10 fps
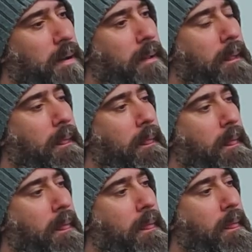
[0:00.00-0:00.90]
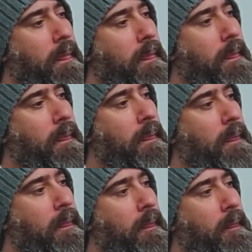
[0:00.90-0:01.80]

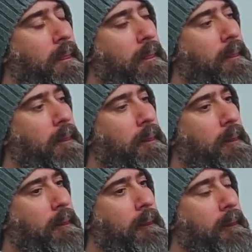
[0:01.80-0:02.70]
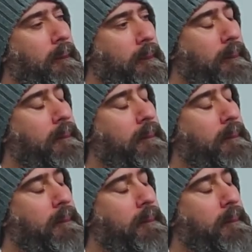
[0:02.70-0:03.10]
This person isn't speaking.